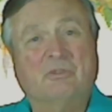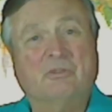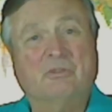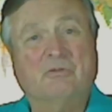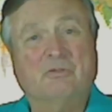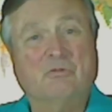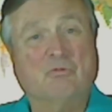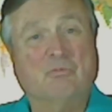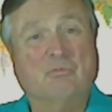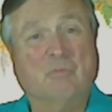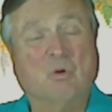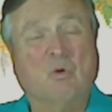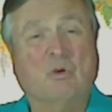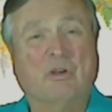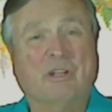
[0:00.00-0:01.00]
if you were
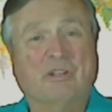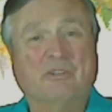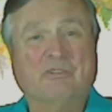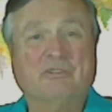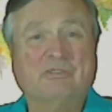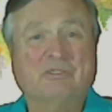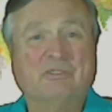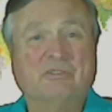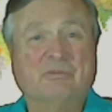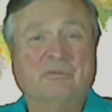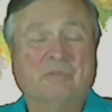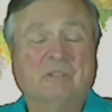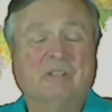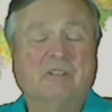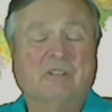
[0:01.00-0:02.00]
born into the
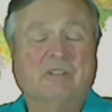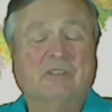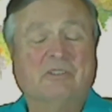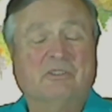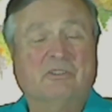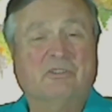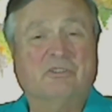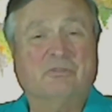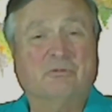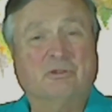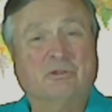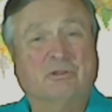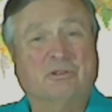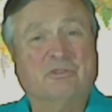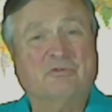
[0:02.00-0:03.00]

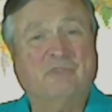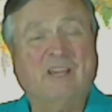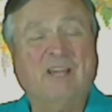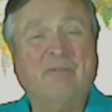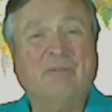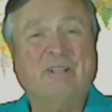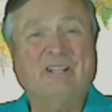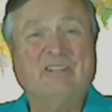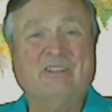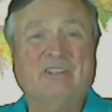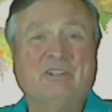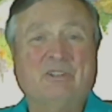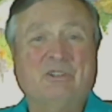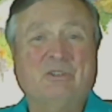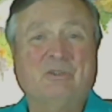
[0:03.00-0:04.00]
ruler's family,
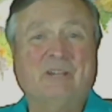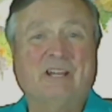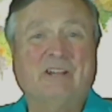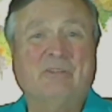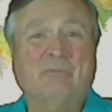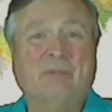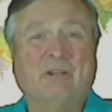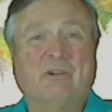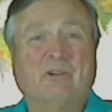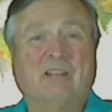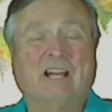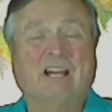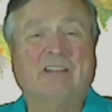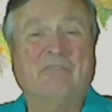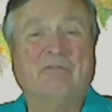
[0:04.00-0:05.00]
then you had a better
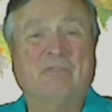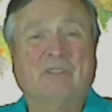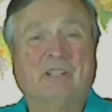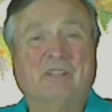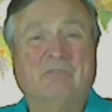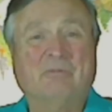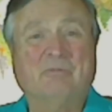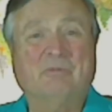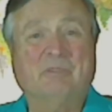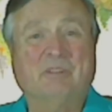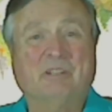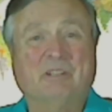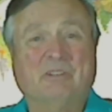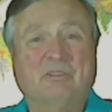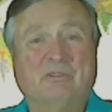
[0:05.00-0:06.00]
life
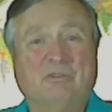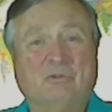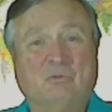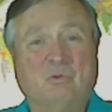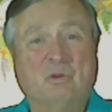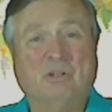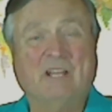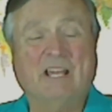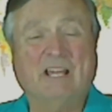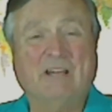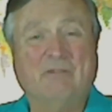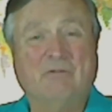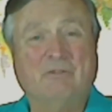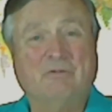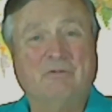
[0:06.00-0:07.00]
than you would
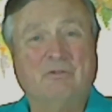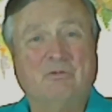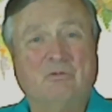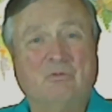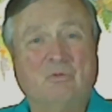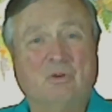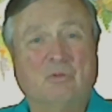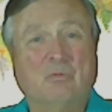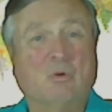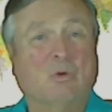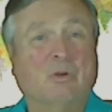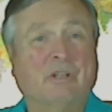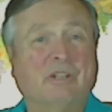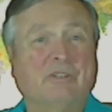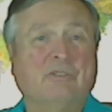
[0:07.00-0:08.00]
have if you were
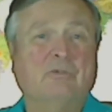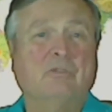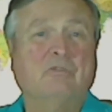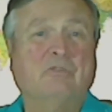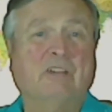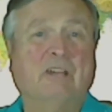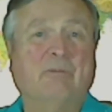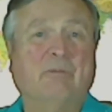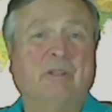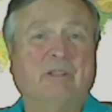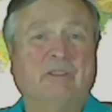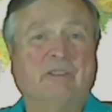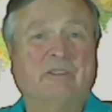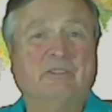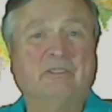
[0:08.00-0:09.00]
born into a
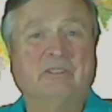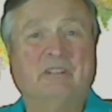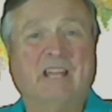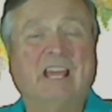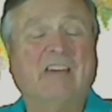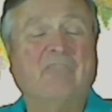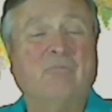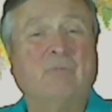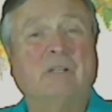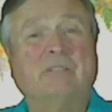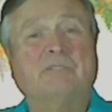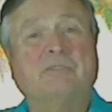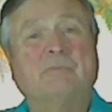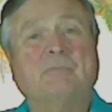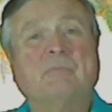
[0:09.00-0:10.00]
family that didn't have
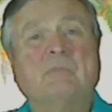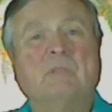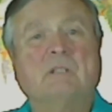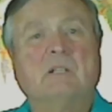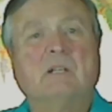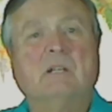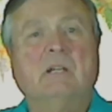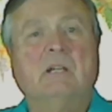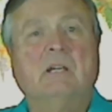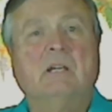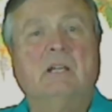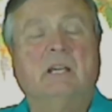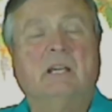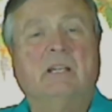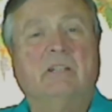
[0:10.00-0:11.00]
much.
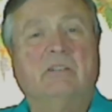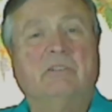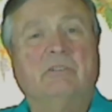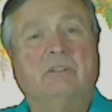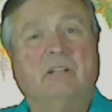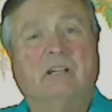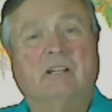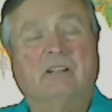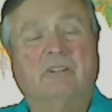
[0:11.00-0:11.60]
And